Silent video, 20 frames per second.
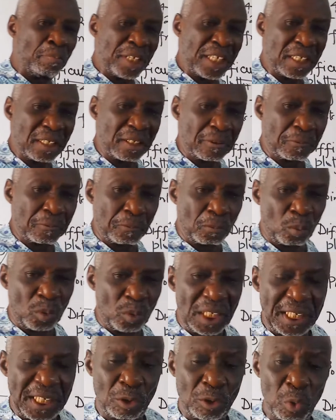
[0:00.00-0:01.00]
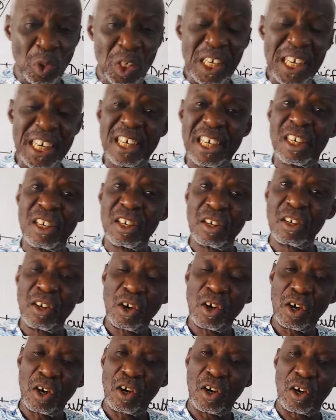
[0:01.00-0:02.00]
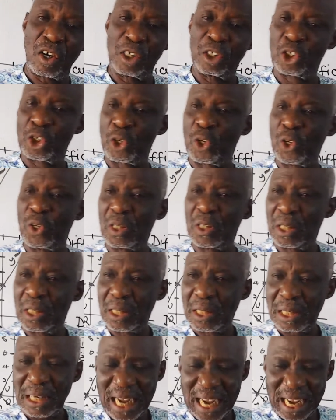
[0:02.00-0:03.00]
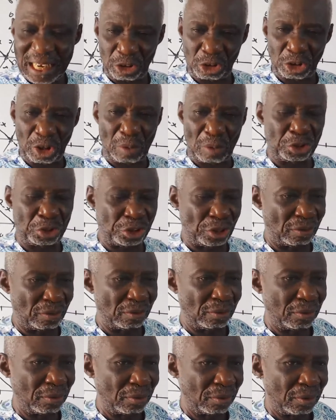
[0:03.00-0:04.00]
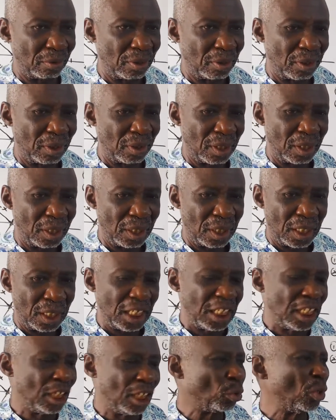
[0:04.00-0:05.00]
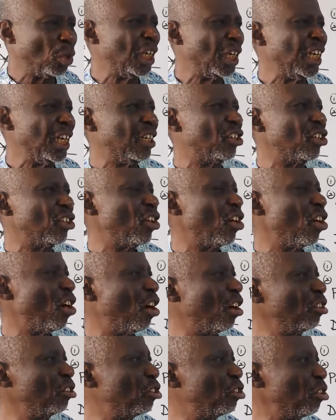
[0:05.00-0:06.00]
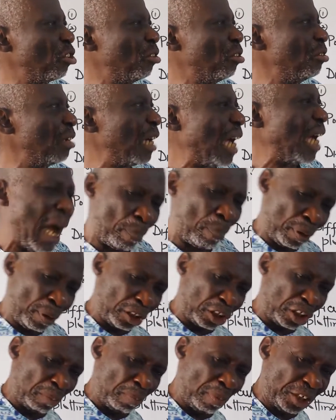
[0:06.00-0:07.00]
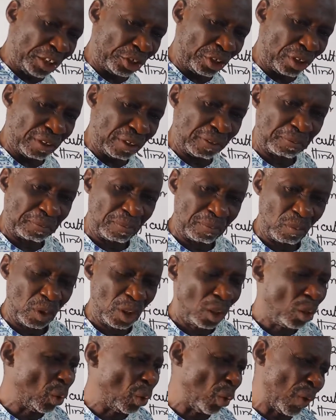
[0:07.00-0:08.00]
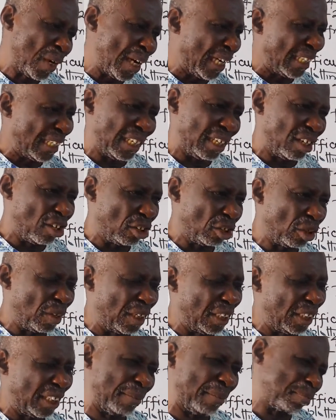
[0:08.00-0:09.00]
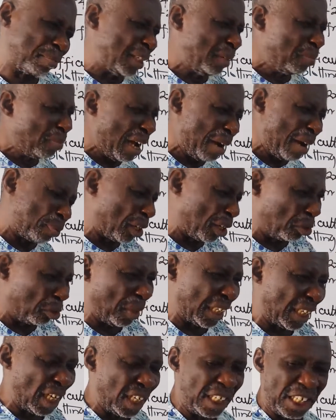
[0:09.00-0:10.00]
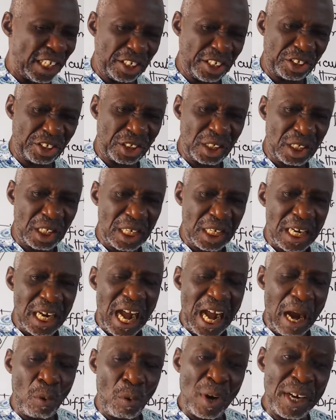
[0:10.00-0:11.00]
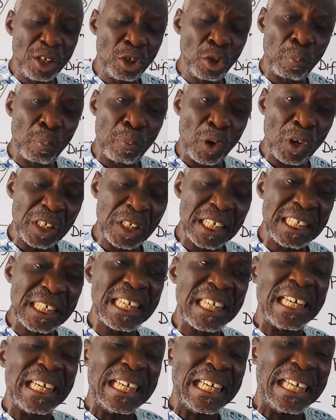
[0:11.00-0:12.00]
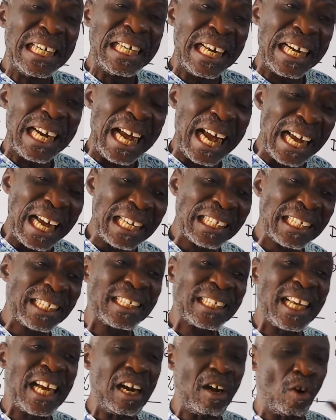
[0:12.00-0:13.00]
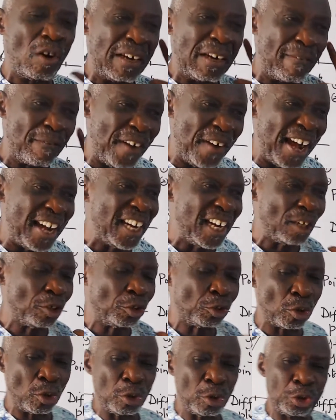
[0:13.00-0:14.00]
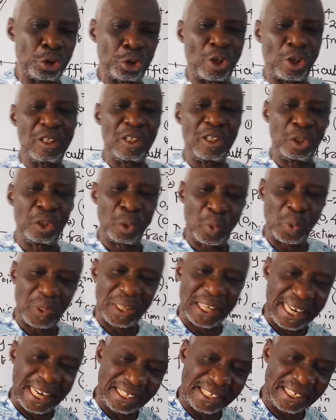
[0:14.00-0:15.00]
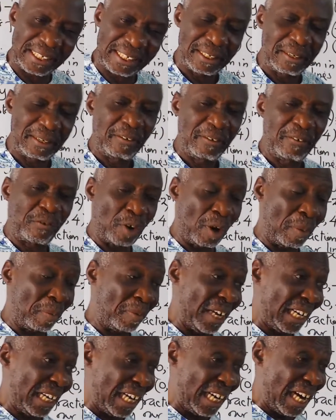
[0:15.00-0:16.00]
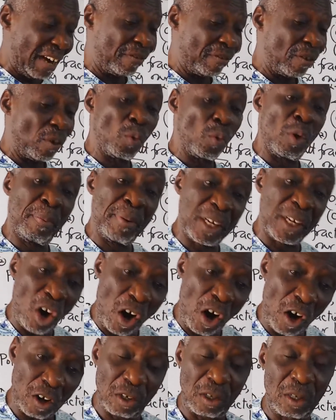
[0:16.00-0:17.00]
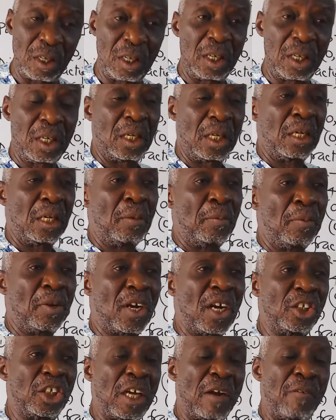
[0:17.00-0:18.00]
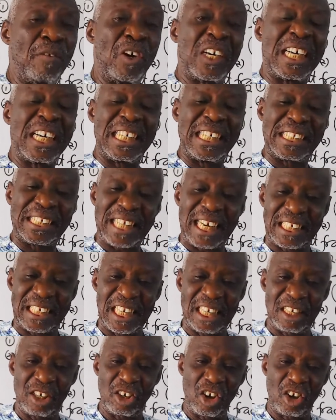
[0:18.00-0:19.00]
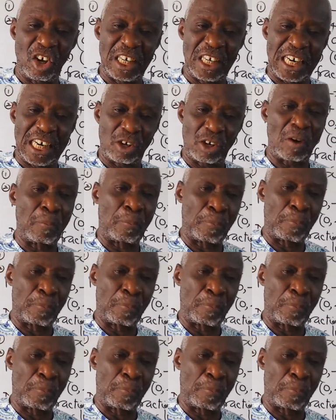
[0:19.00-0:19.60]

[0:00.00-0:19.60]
be? It will lead onto assumption. It will lead onto approximation. You look at it, doesn't say approximately this. And when you plot it, the answer or the final solution you will get from your graph will be wrong. Because I've already started on a wrong